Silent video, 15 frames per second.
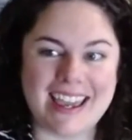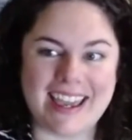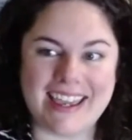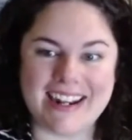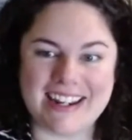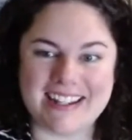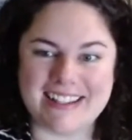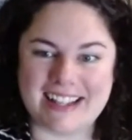
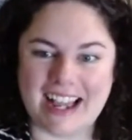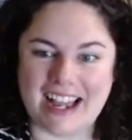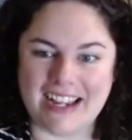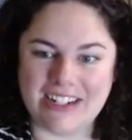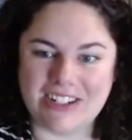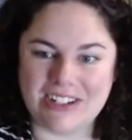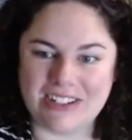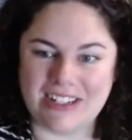It is
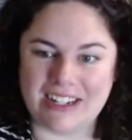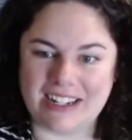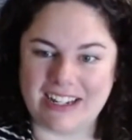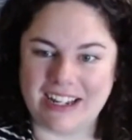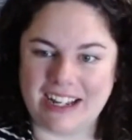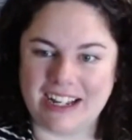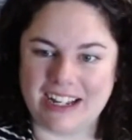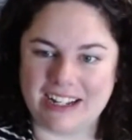
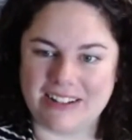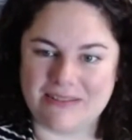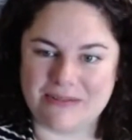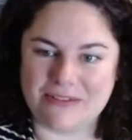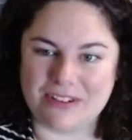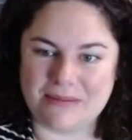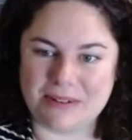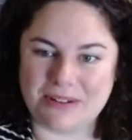actually um,
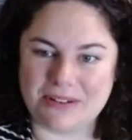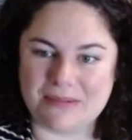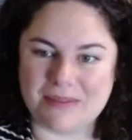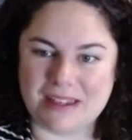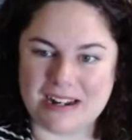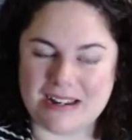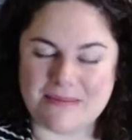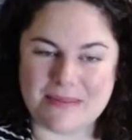from a group
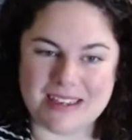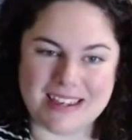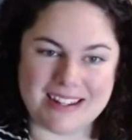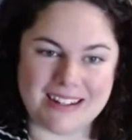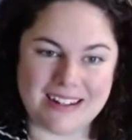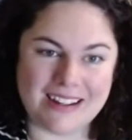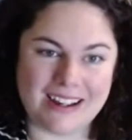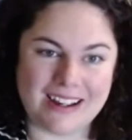that I'm
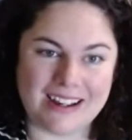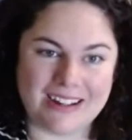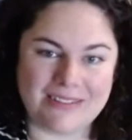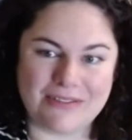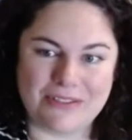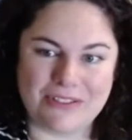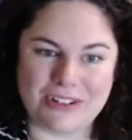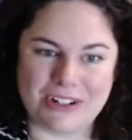in
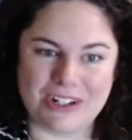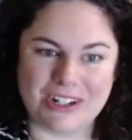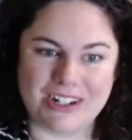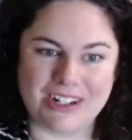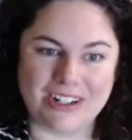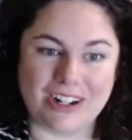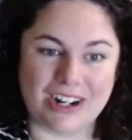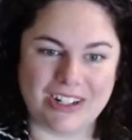um,
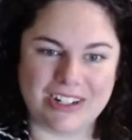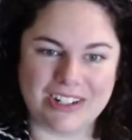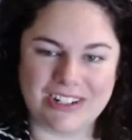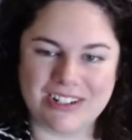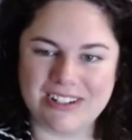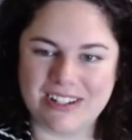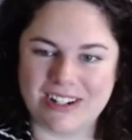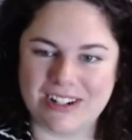for
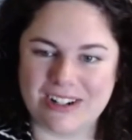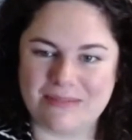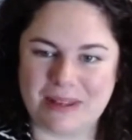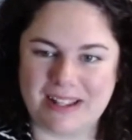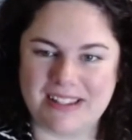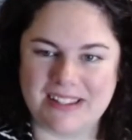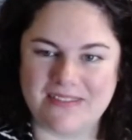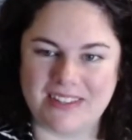gardeners that are in
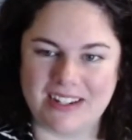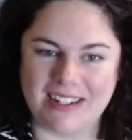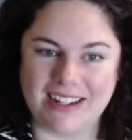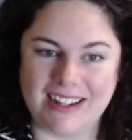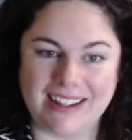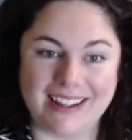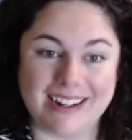Pennsylvania,